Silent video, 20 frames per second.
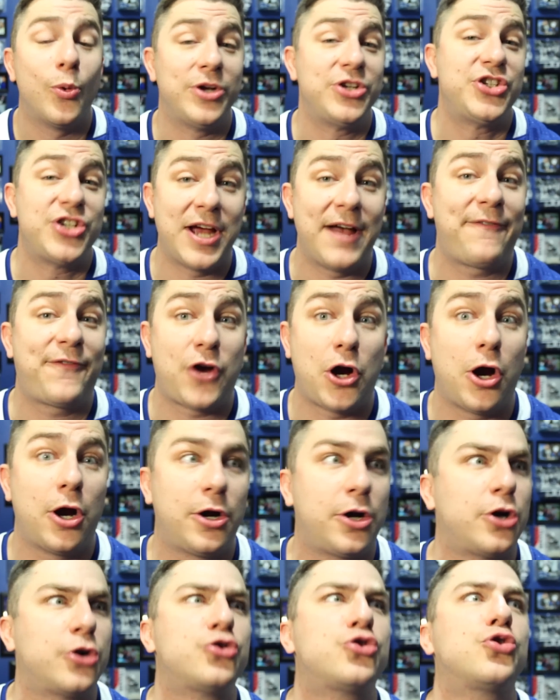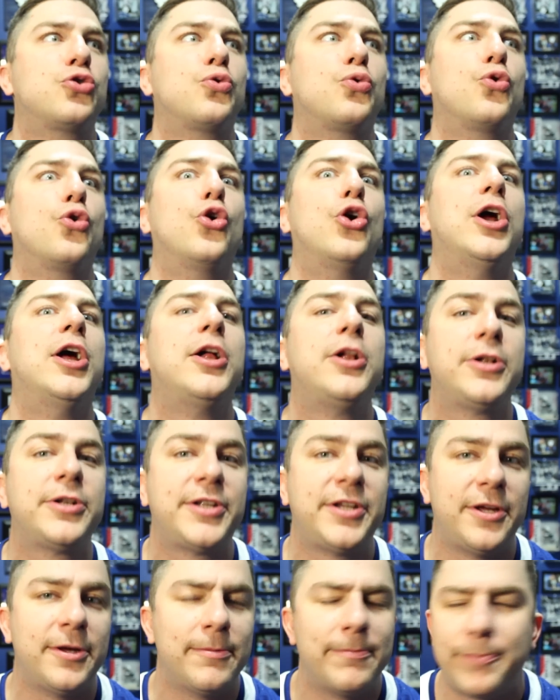when Jeff Carter
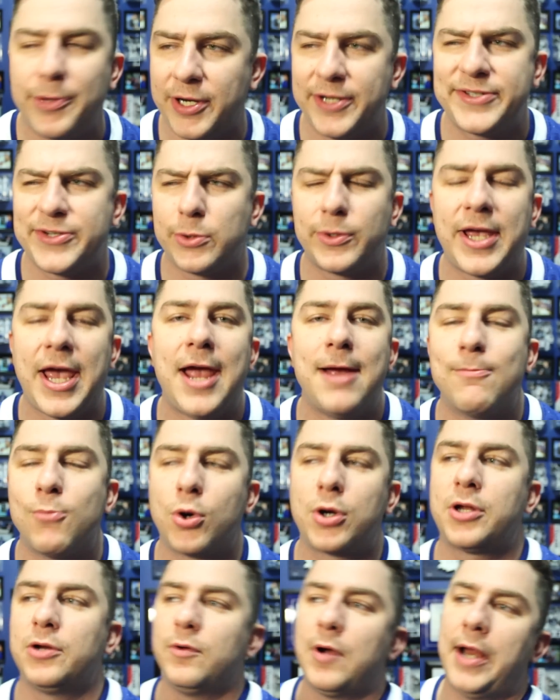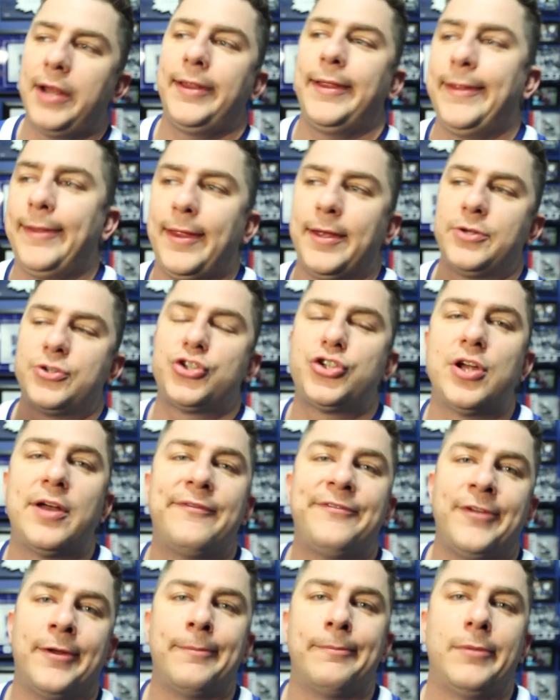drilled him, but it's okay. Morgan Rielly like
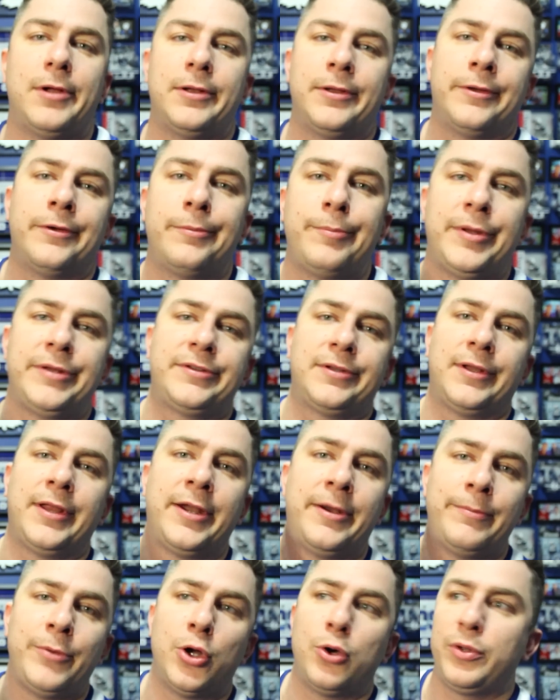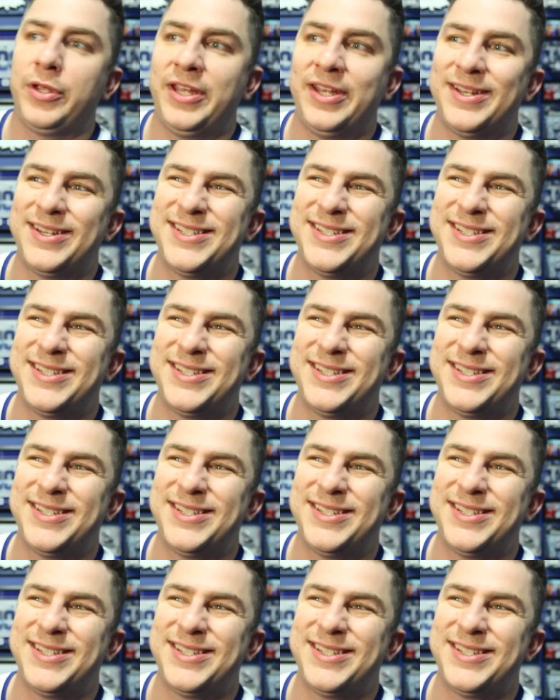shoved him a little bit to let him know he